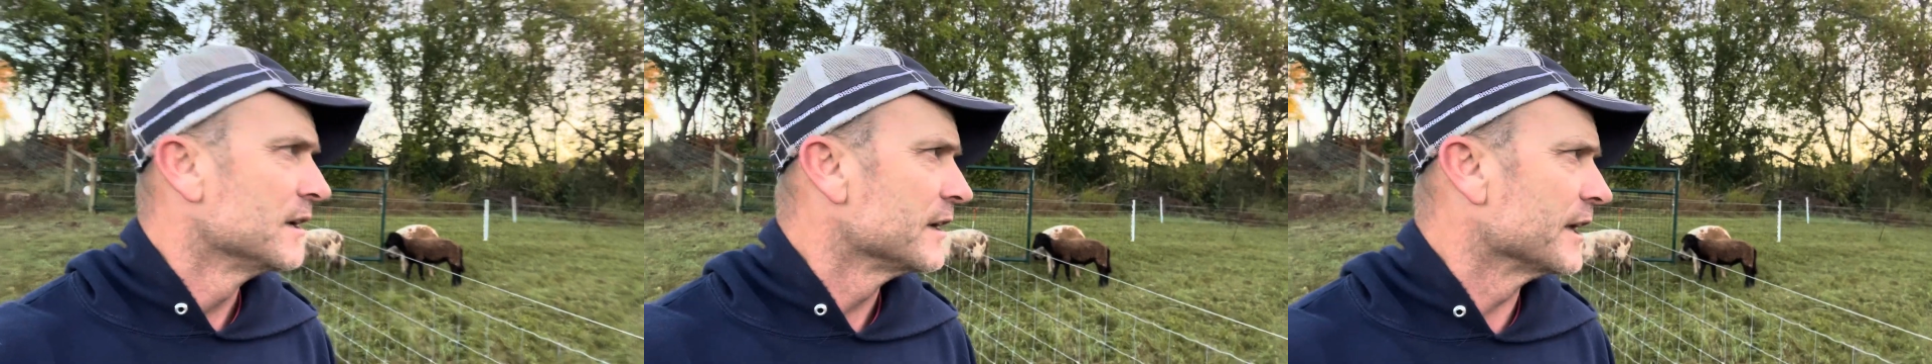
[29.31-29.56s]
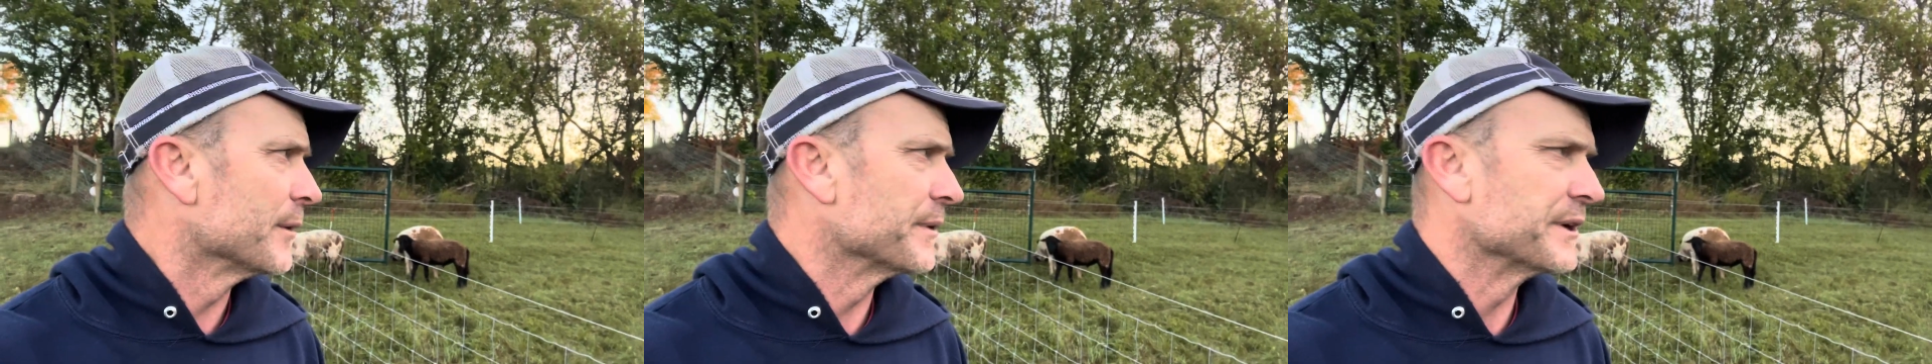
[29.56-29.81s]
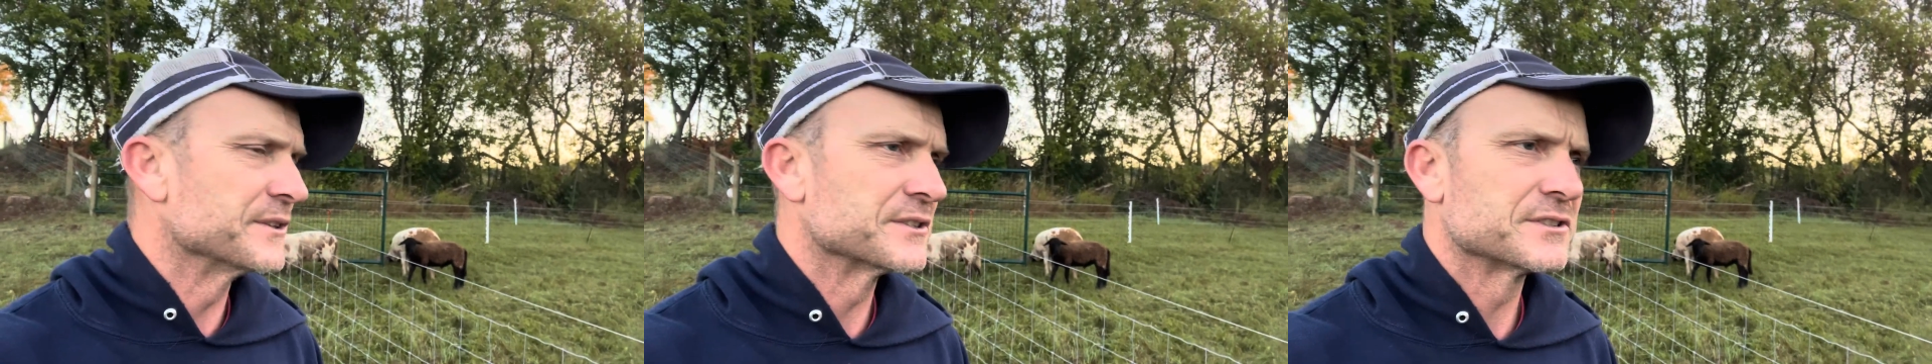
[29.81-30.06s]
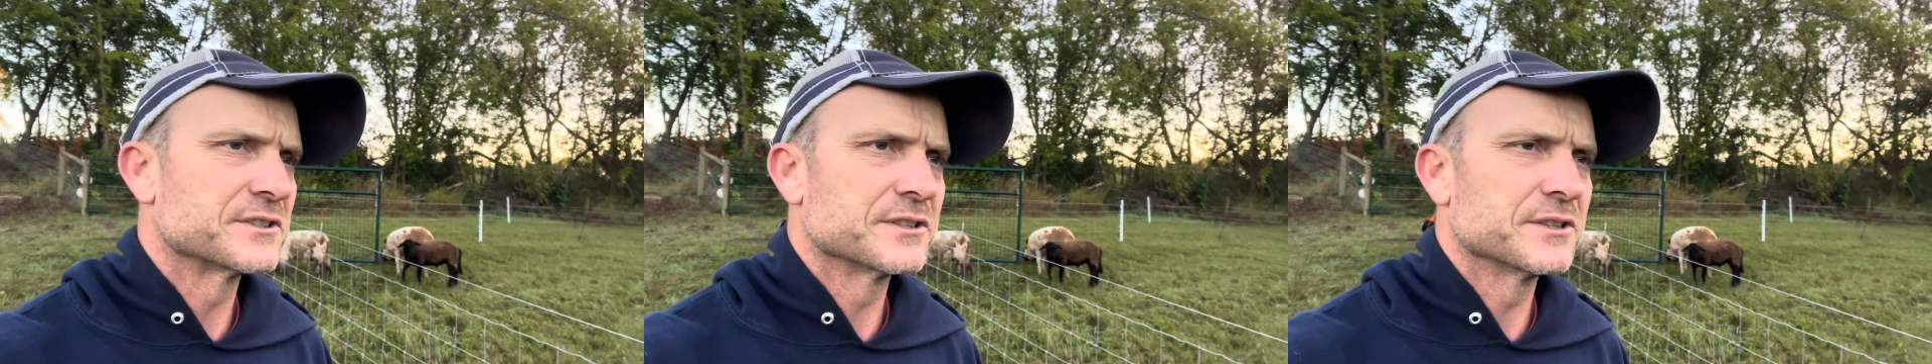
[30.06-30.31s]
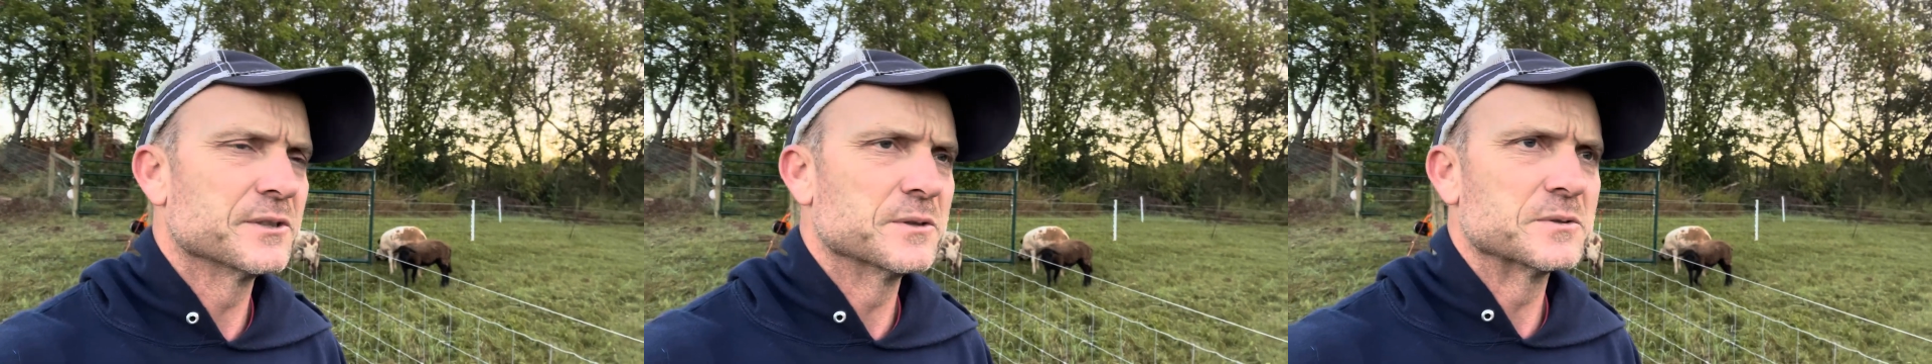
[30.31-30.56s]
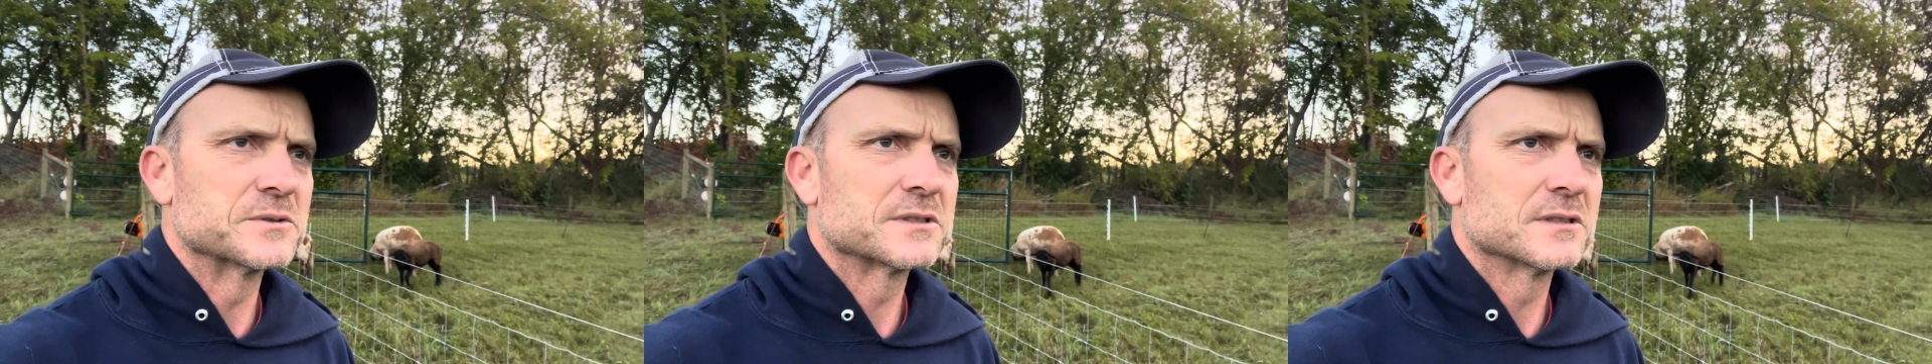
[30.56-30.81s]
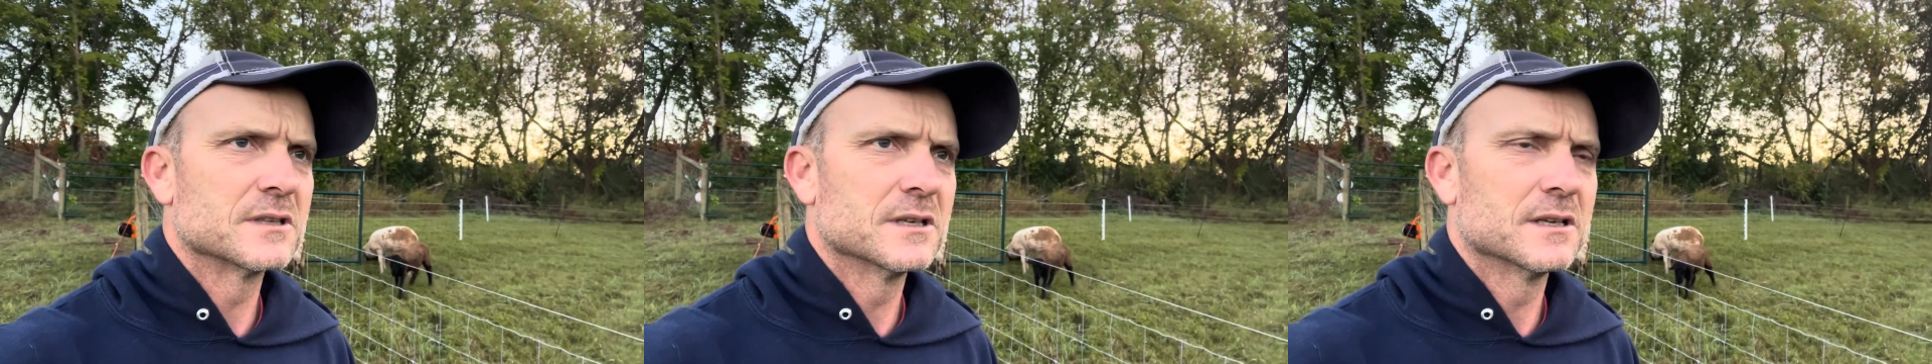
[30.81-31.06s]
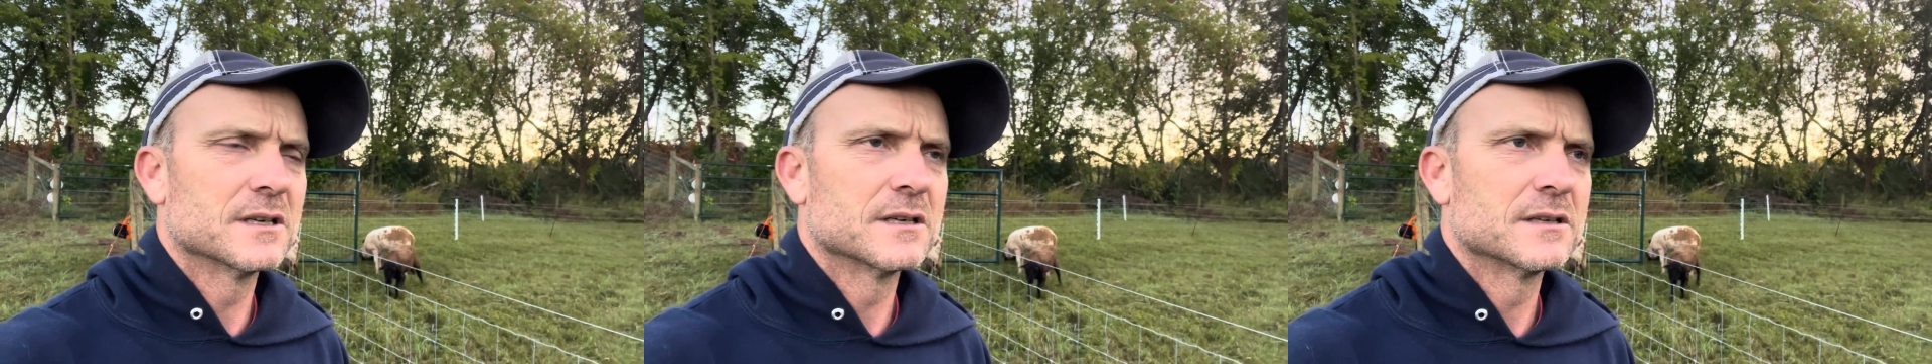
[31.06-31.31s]
And we just used
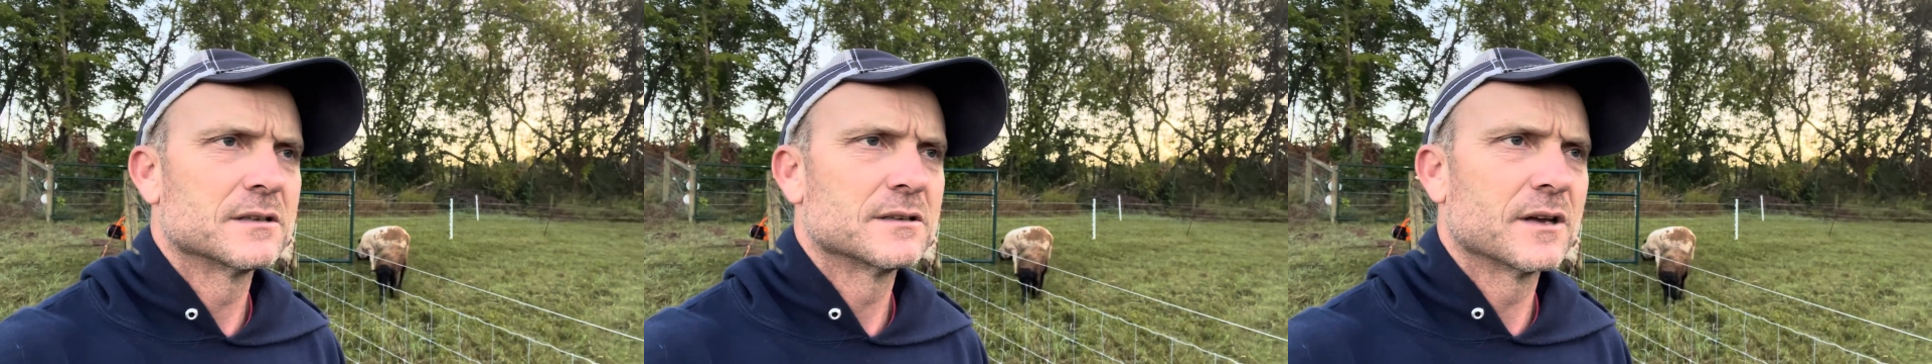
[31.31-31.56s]
a